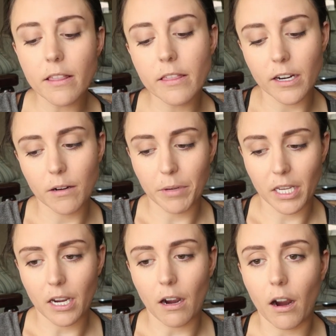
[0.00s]
In
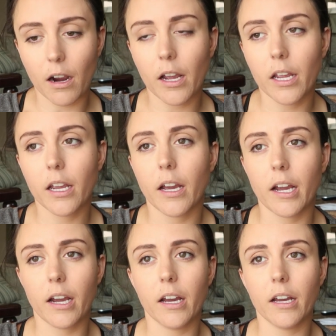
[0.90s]
therapy, I
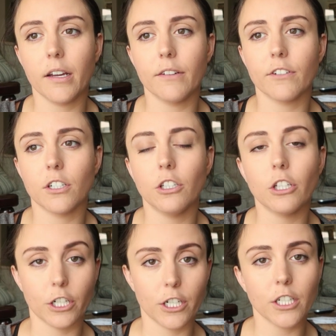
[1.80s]
have
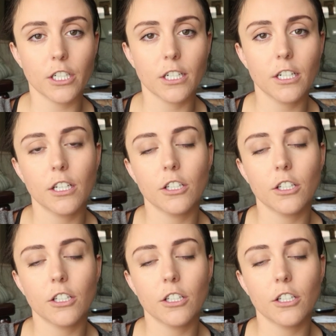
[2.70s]
learned